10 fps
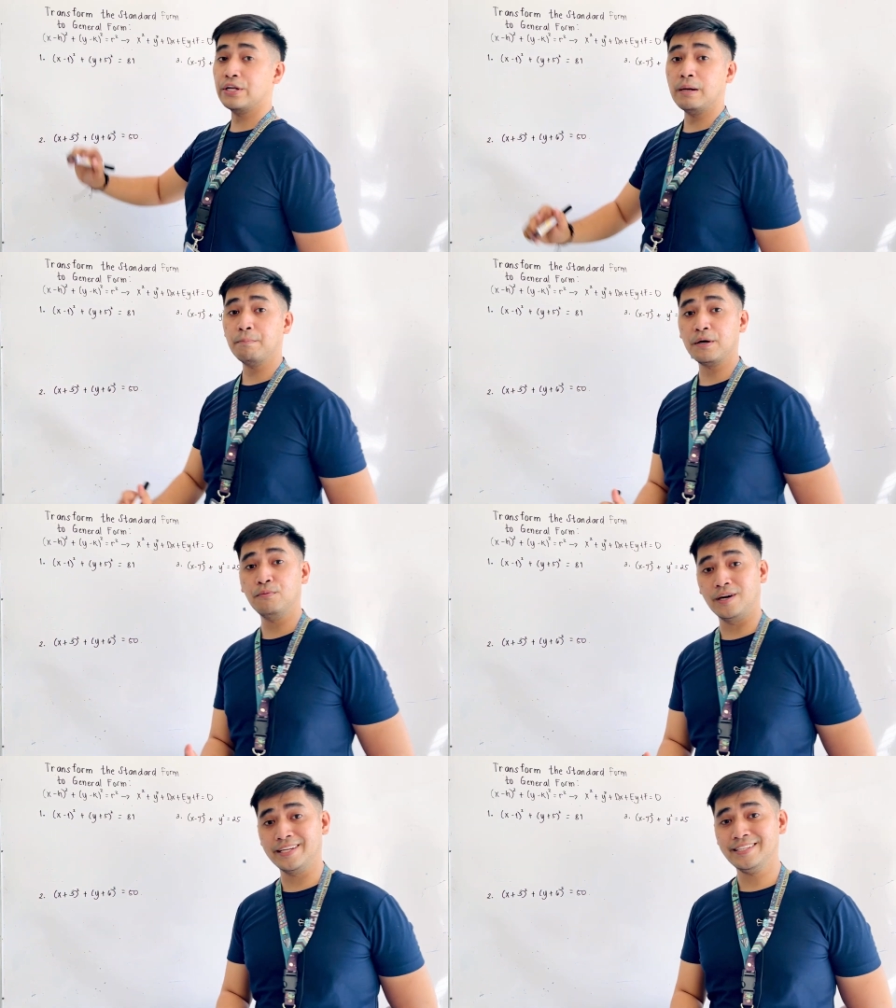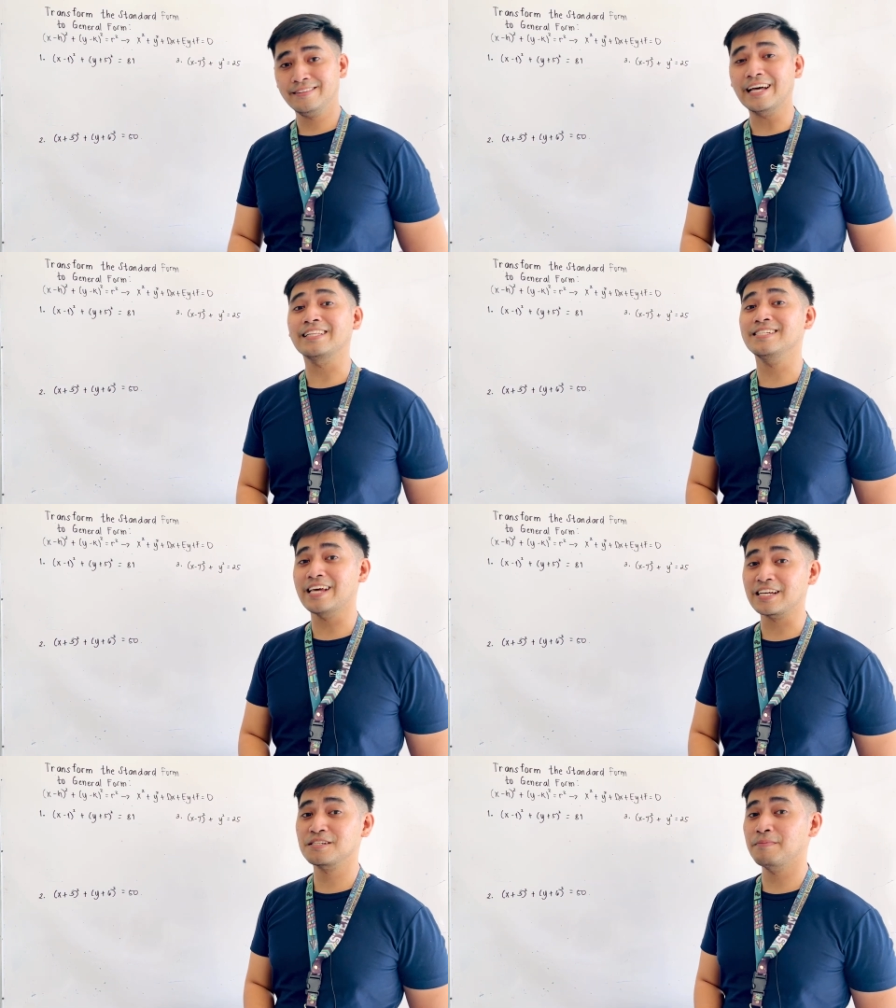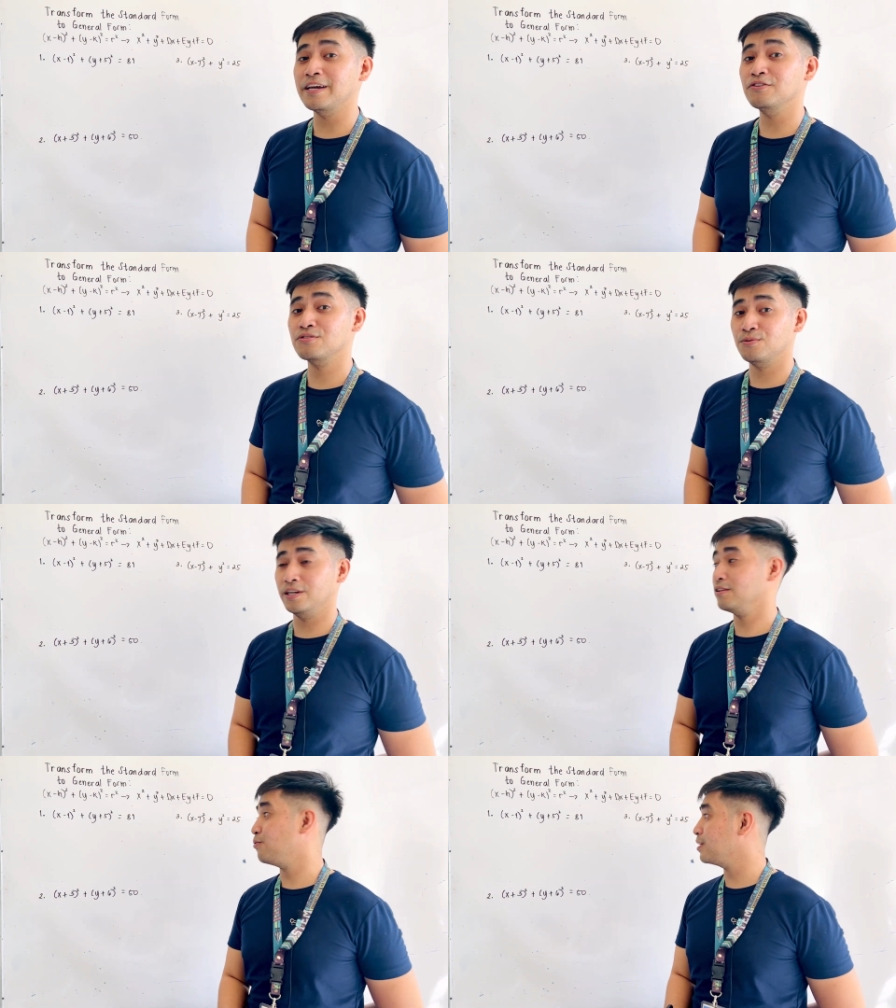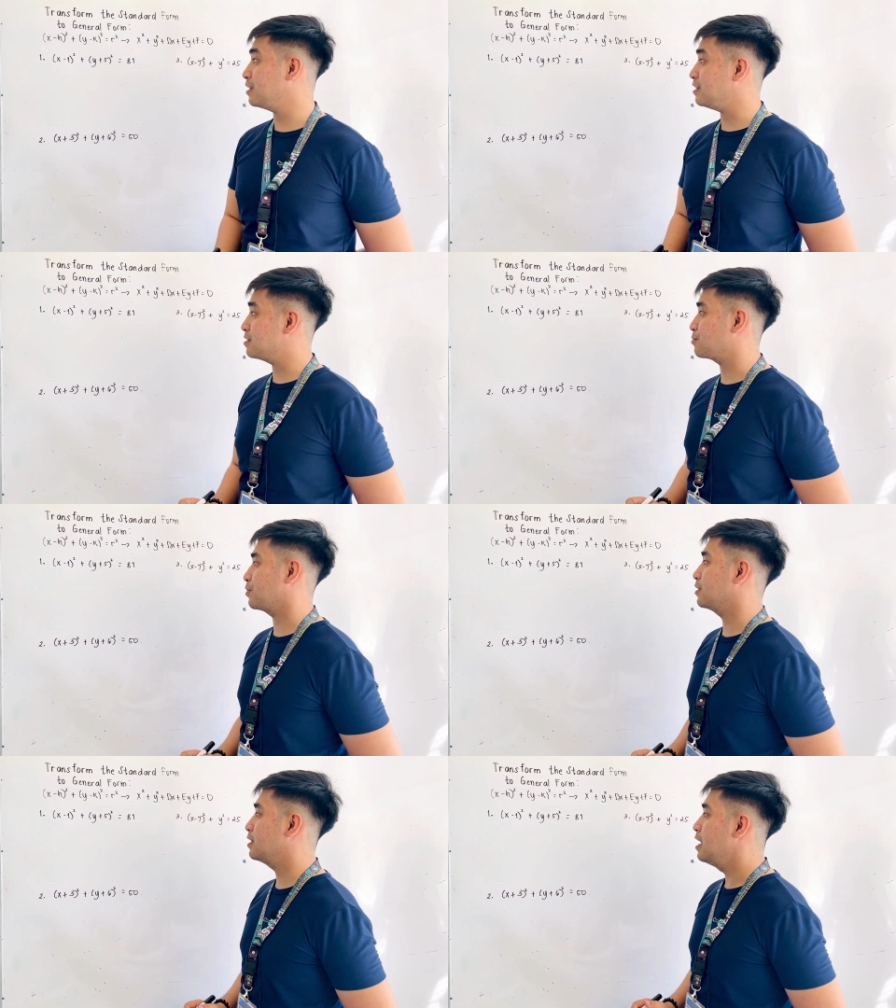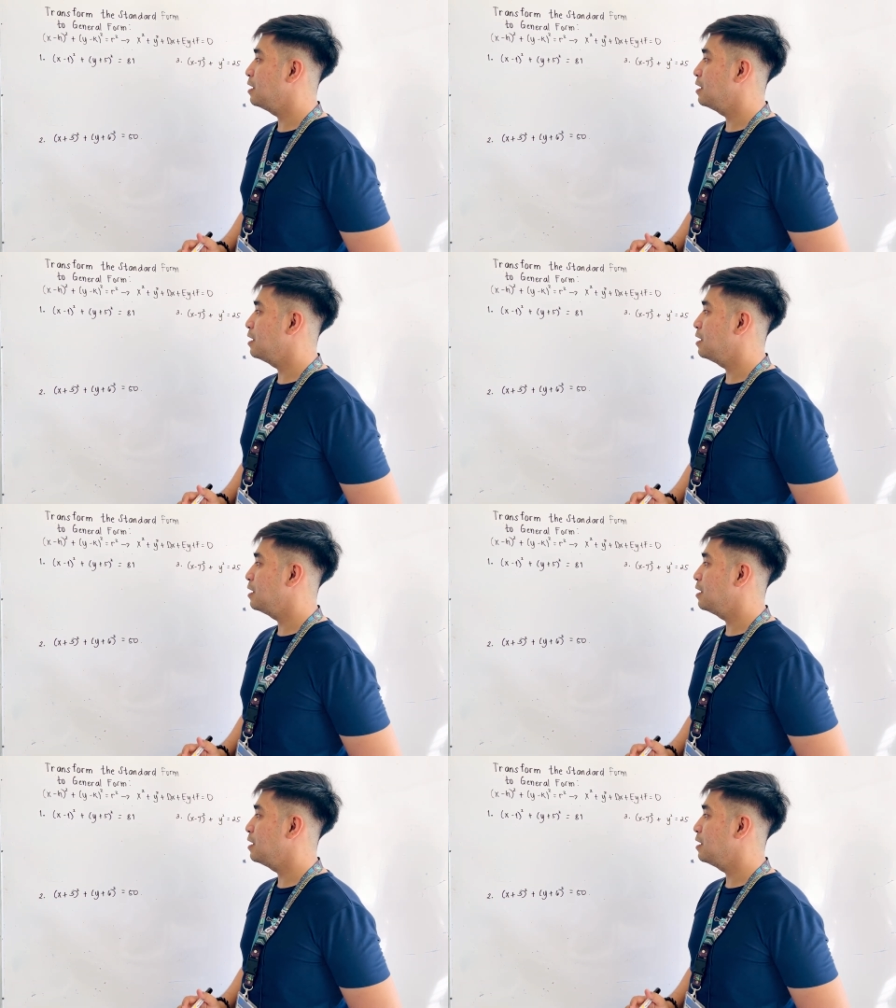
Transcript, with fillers: number 1, that is x minus 1 quantity squared,